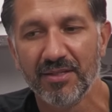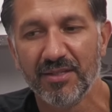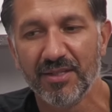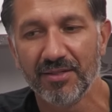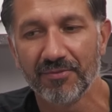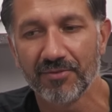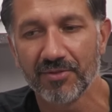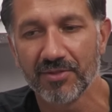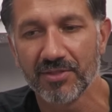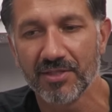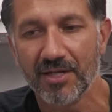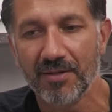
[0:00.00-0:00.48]

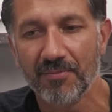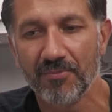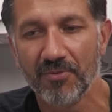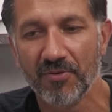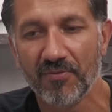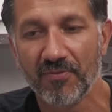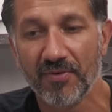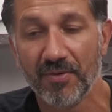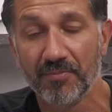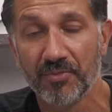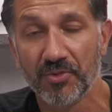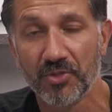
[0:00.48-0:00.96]
Like for example,
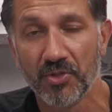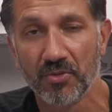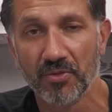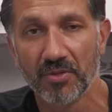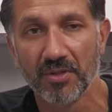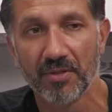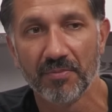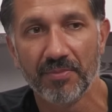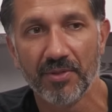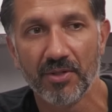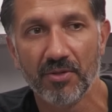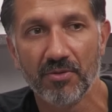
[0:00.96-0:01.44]
if I'm
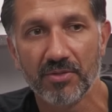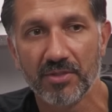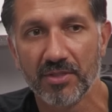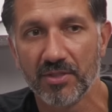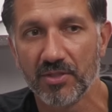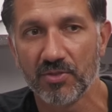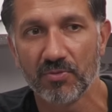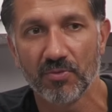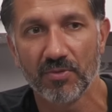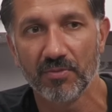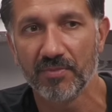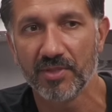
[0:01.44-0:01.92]
doing a build and
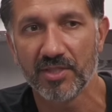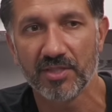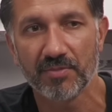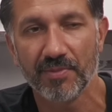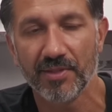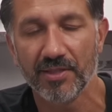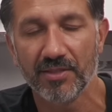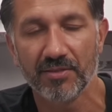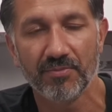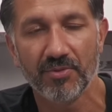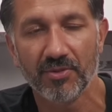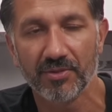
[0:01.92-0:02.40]
you just want me to
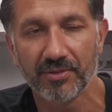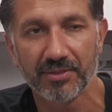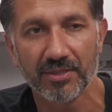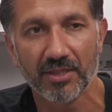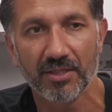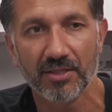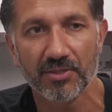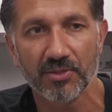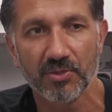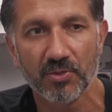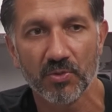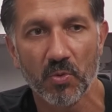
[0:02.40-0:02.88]
spend a
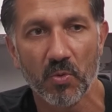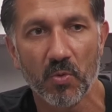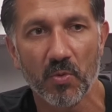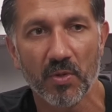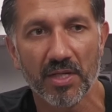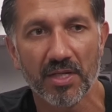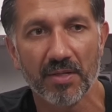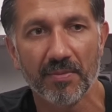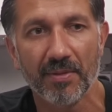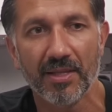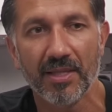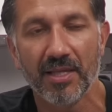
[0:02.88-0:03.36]
podcast
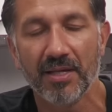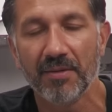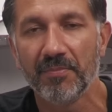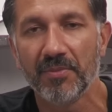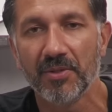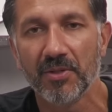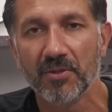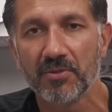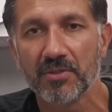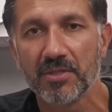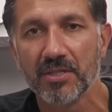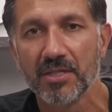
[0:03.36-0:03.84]
talking about that
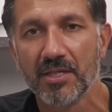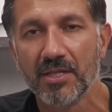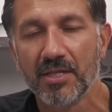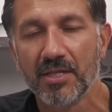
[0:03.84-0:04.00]
build